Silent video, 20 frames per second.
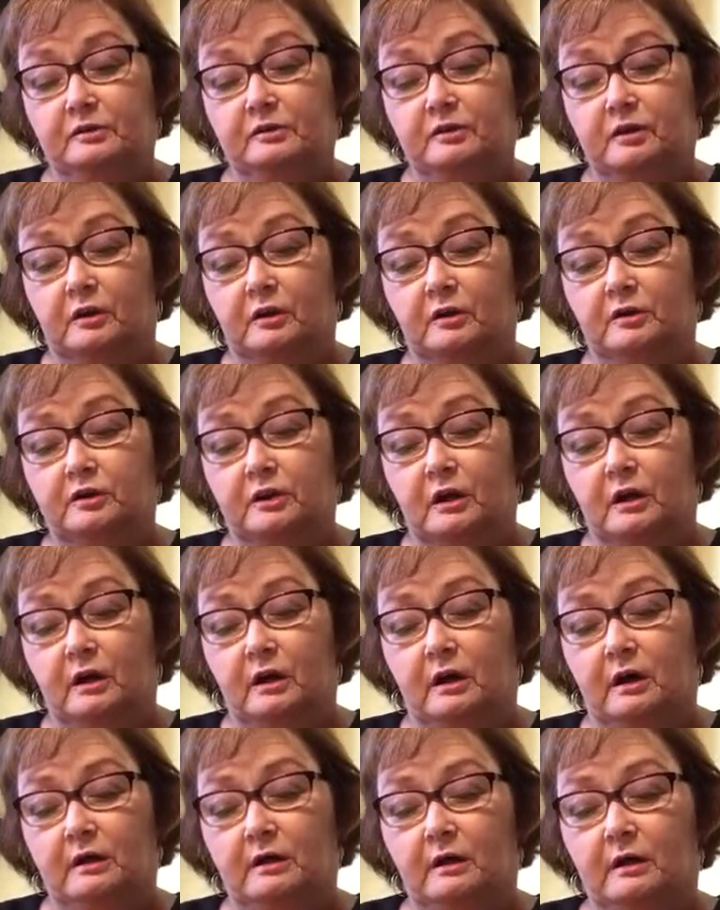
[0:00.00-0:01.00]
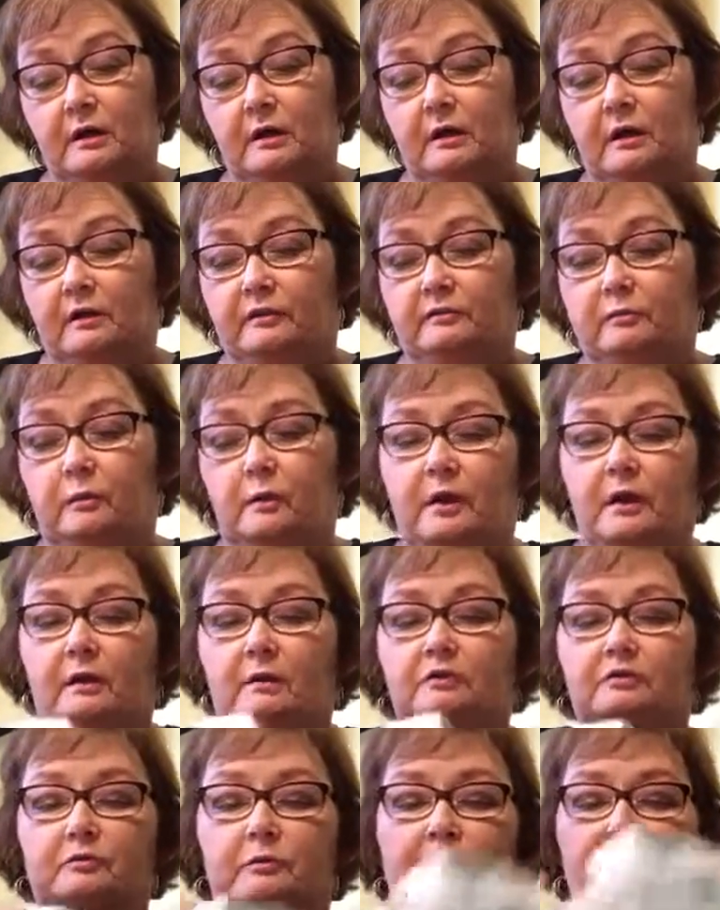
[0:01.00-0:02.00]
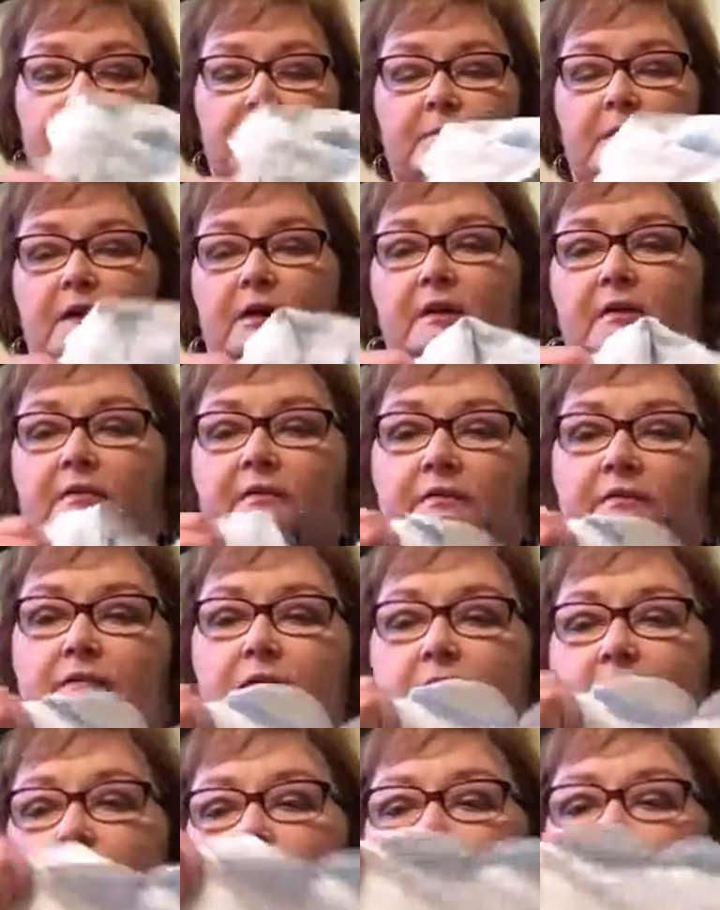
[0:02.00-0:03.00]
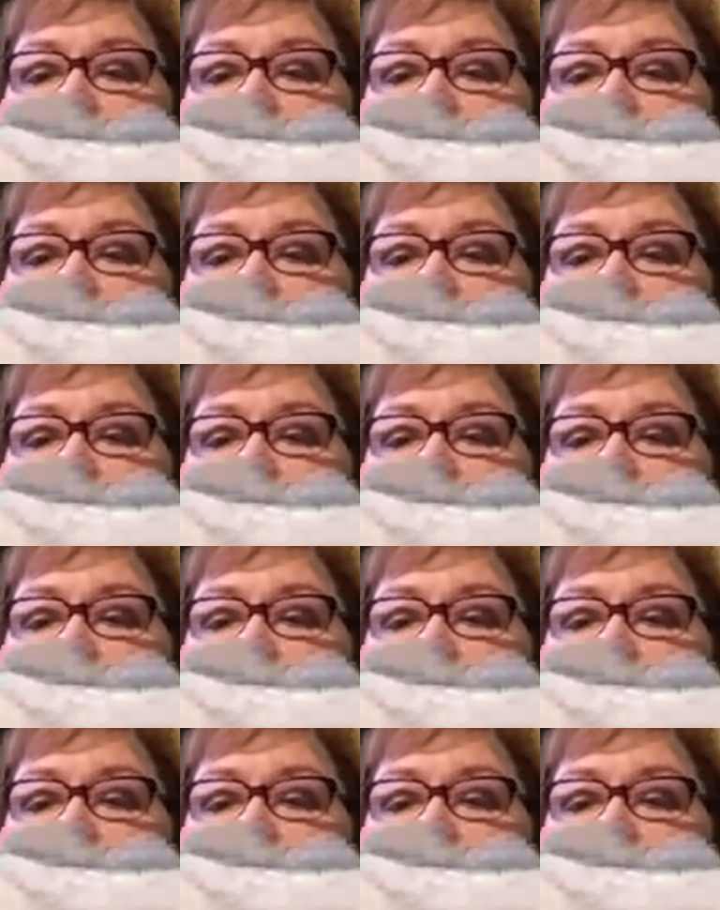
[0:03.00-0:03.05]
Sir John as well. 12 months.